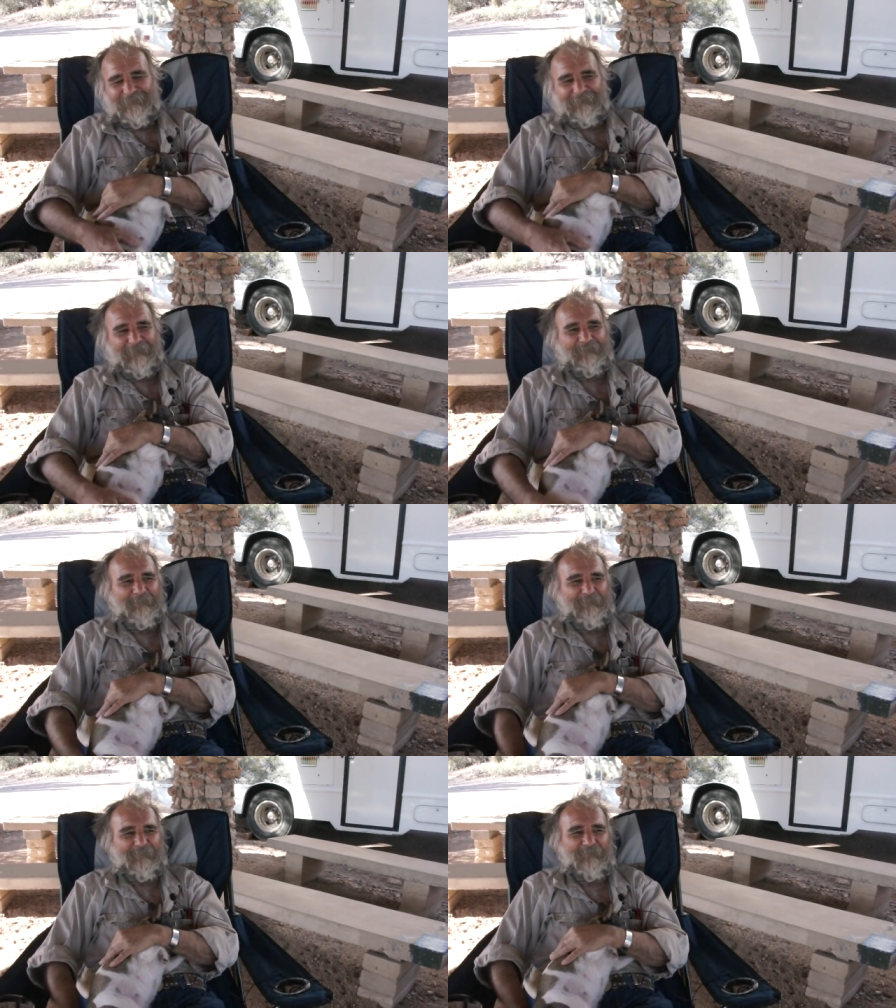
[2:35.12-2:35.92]
And they
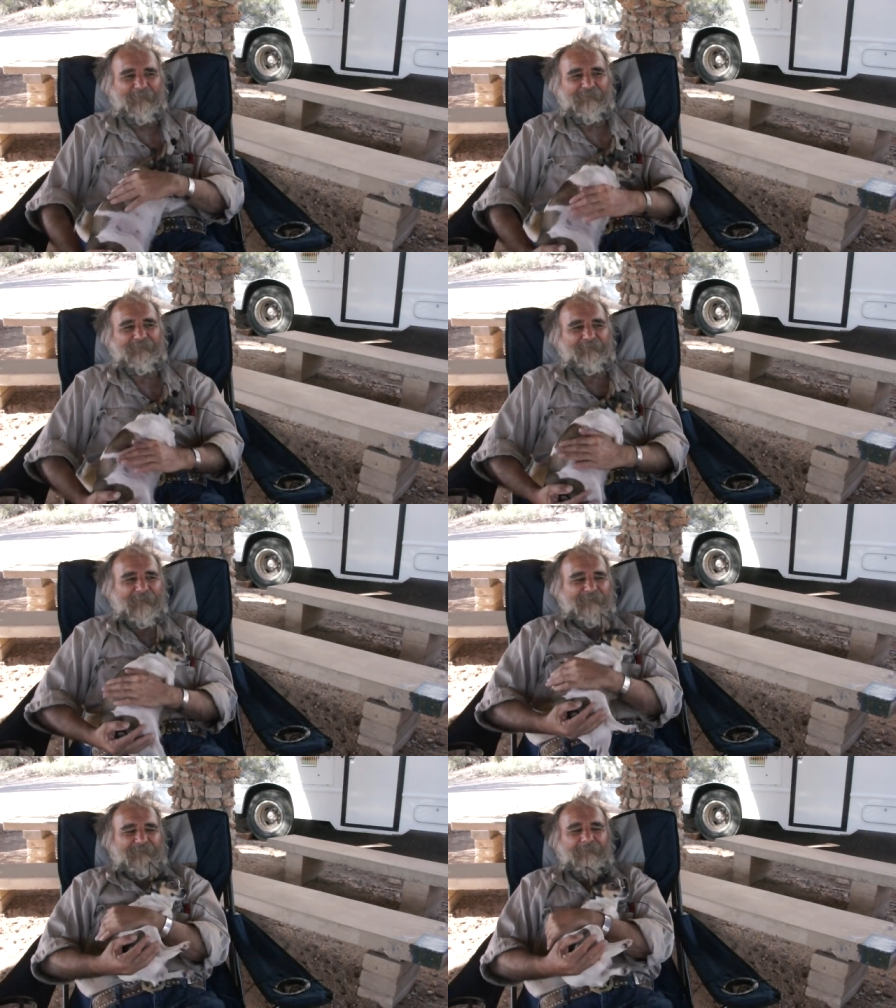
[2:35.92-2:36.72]
told me, so you know, your
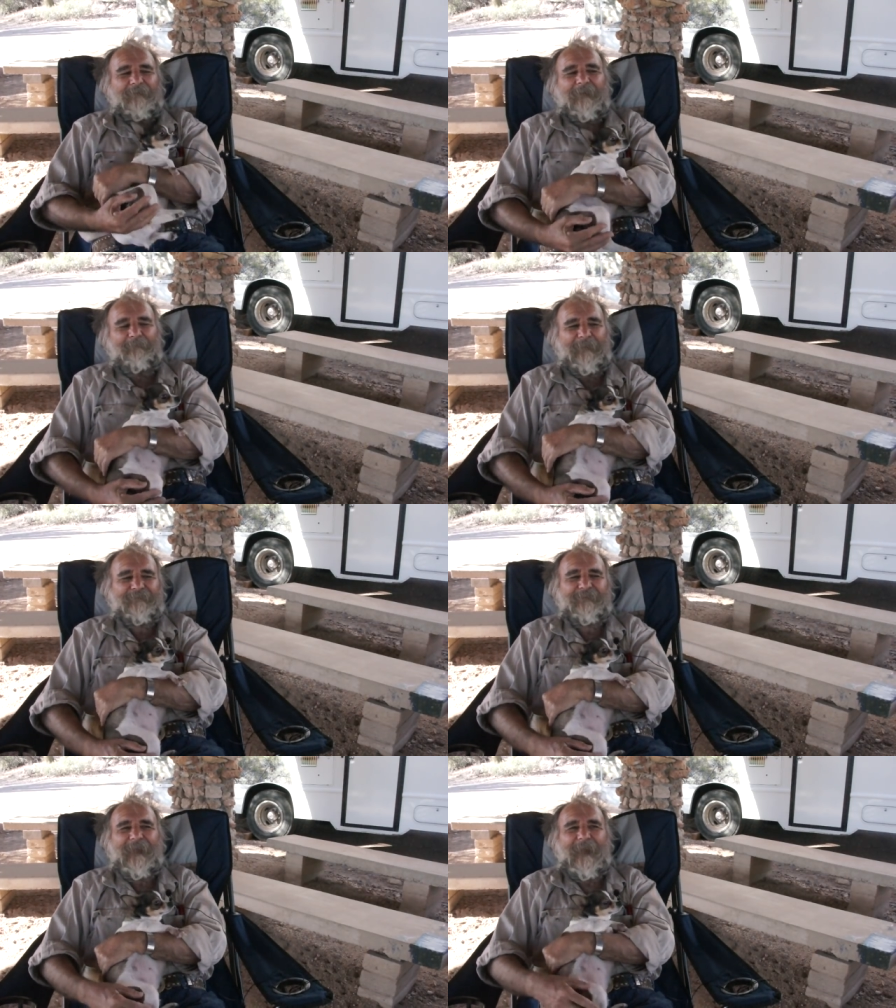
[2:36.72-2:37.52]
friends uh,
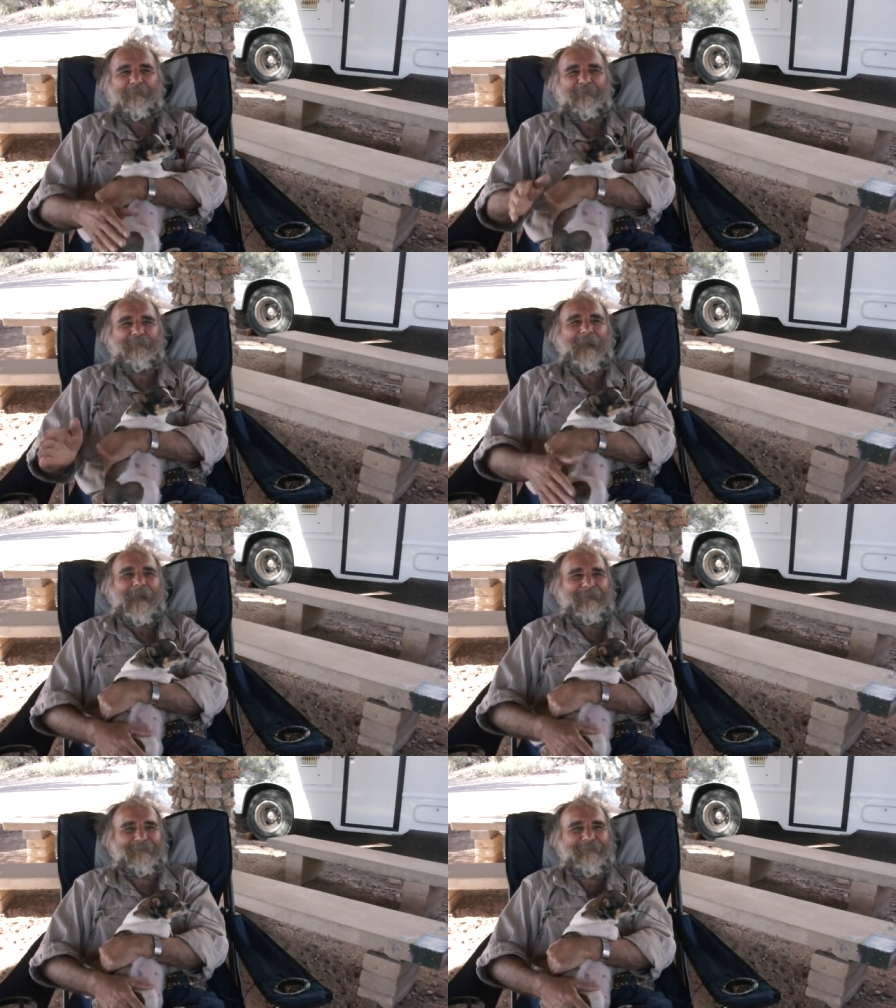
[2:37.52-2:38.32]
messed up, you
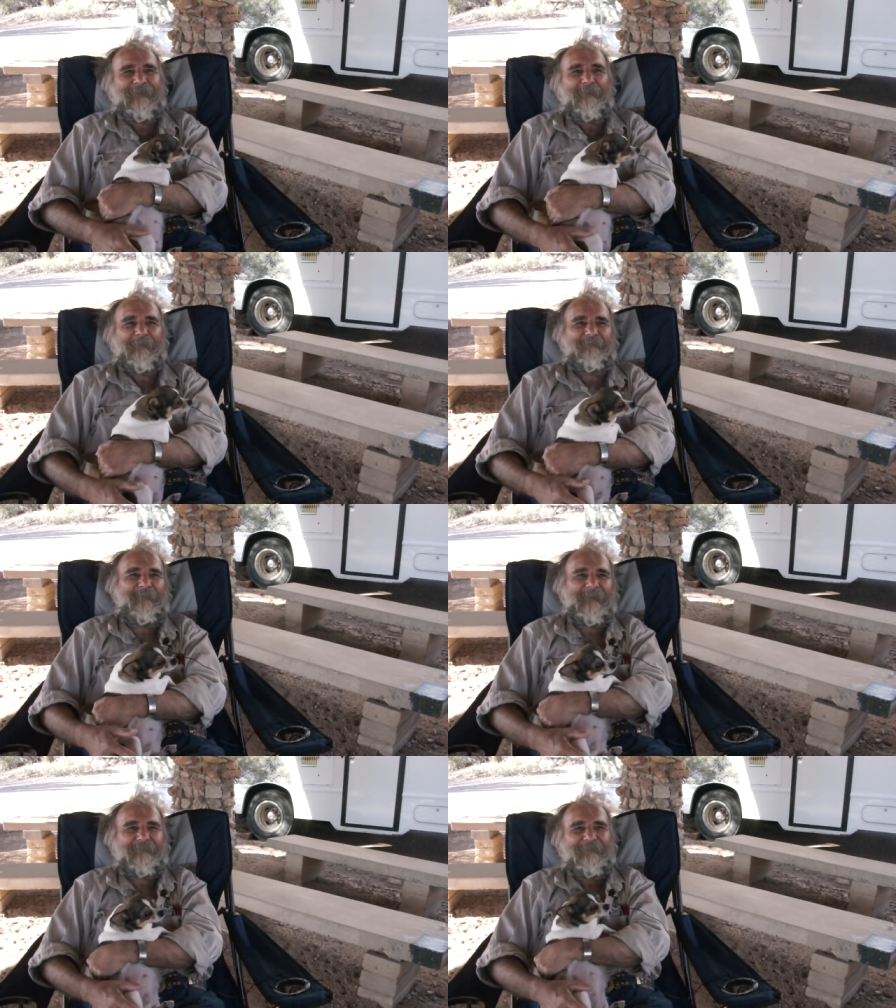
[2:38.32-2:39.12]
die. I said, yeah, but
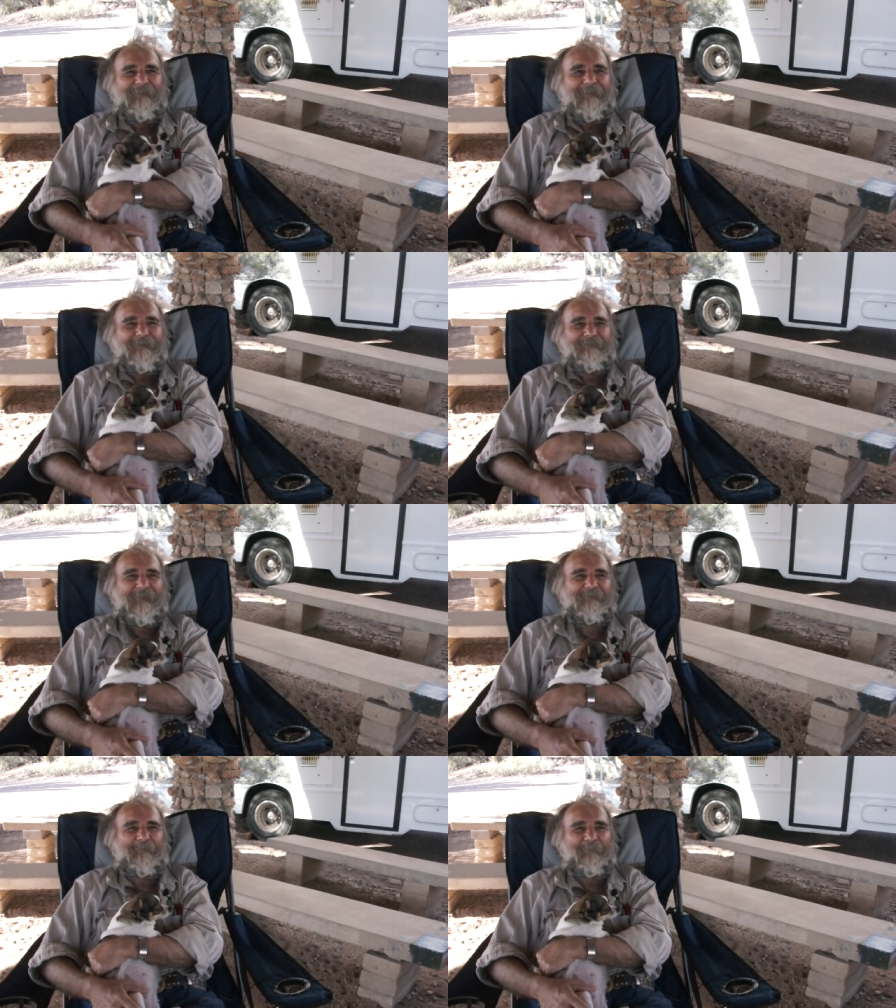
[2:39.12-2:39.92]
if I
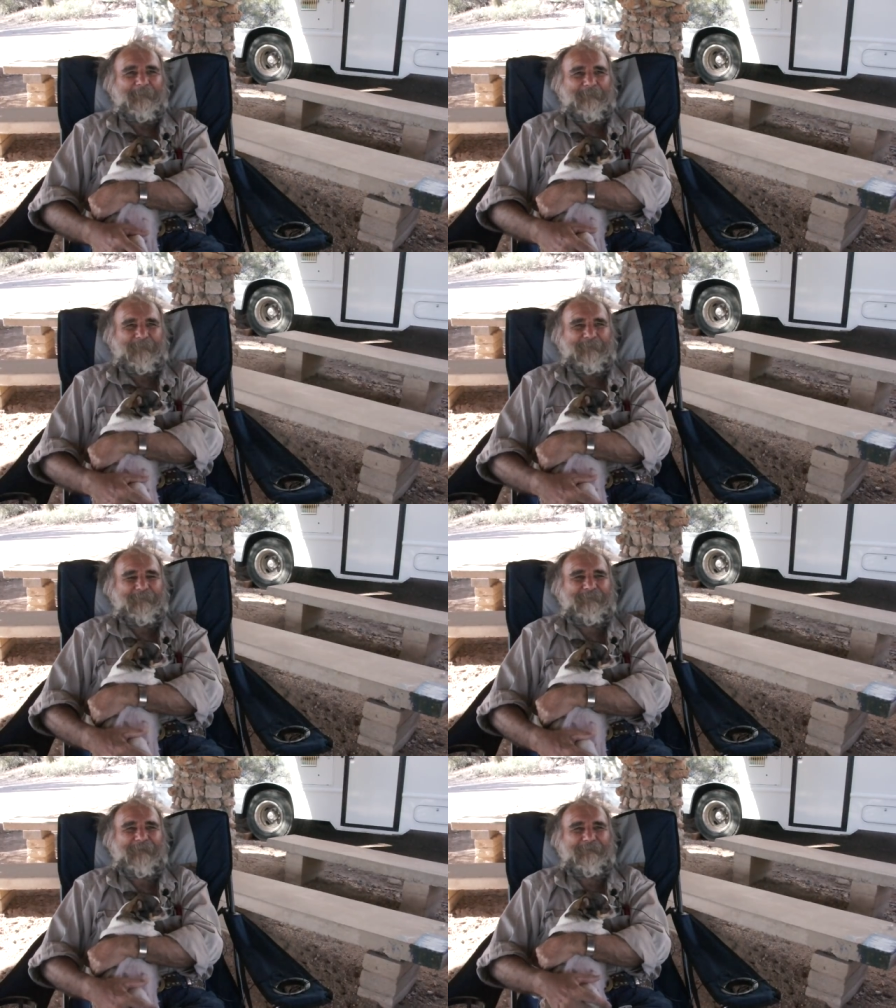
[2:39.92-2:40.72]
take you
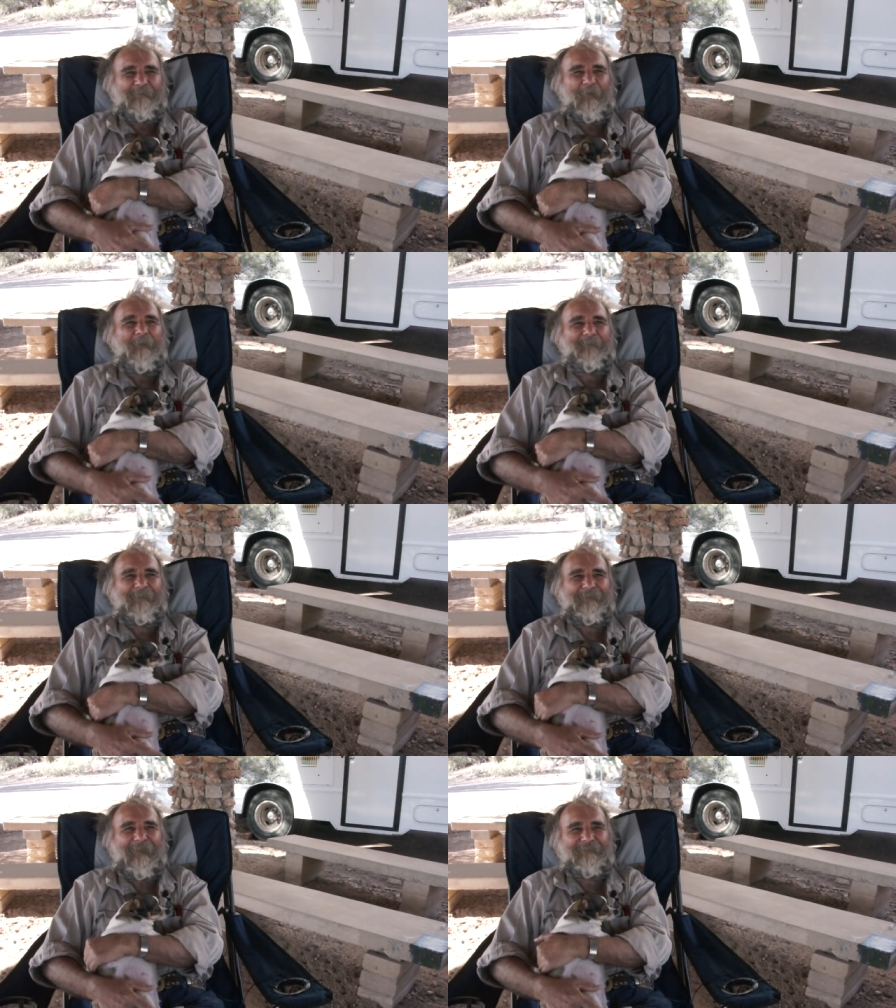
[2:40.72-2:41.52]
take you
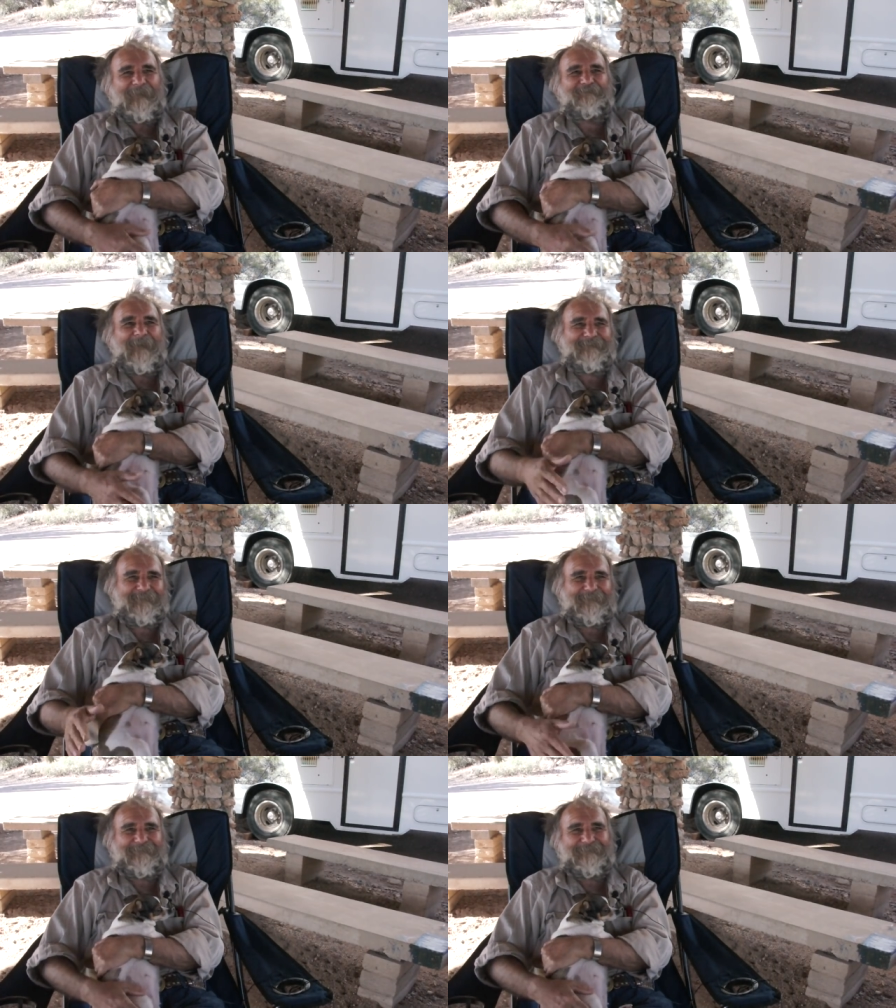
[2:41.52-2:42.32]
offer, I die
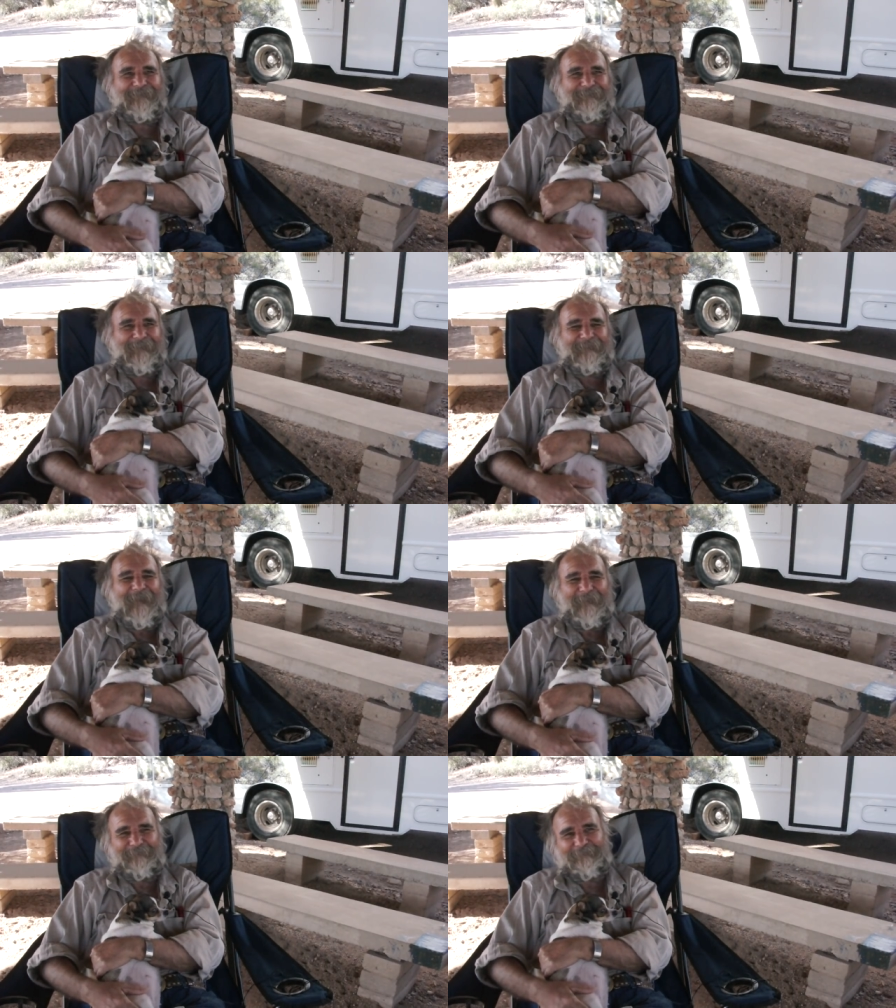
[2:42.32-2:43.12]
faster. And they
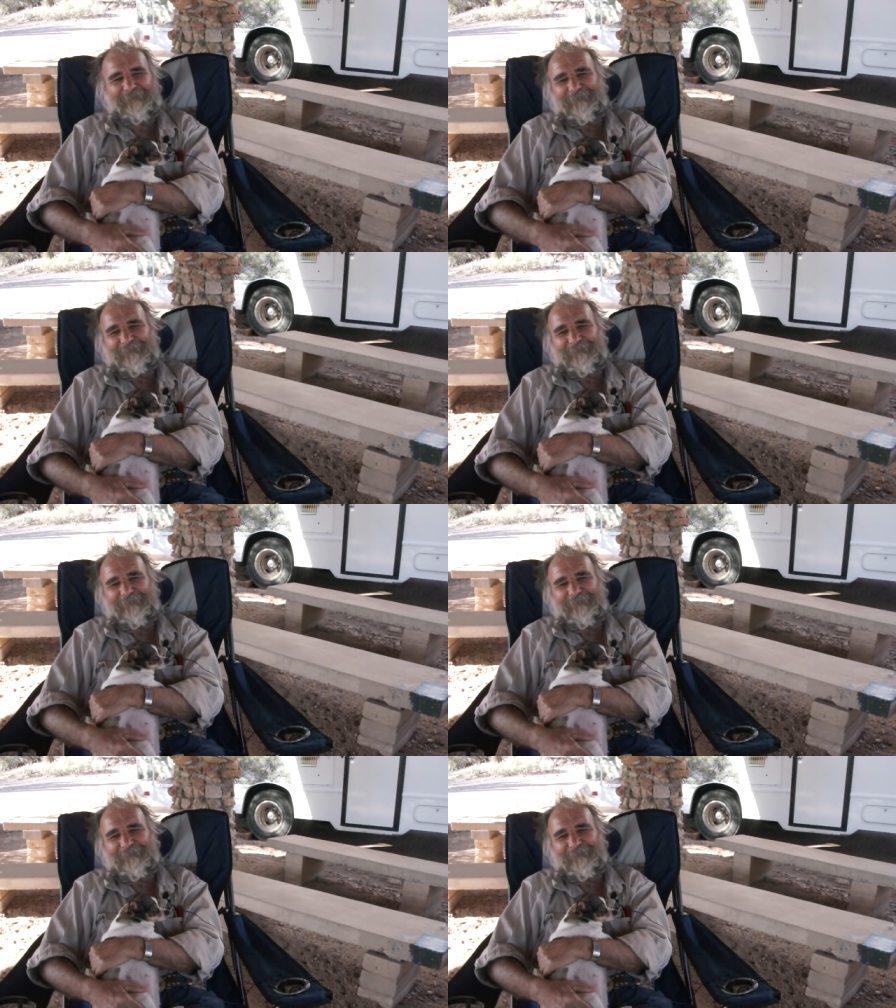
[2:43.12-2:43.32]
laugh.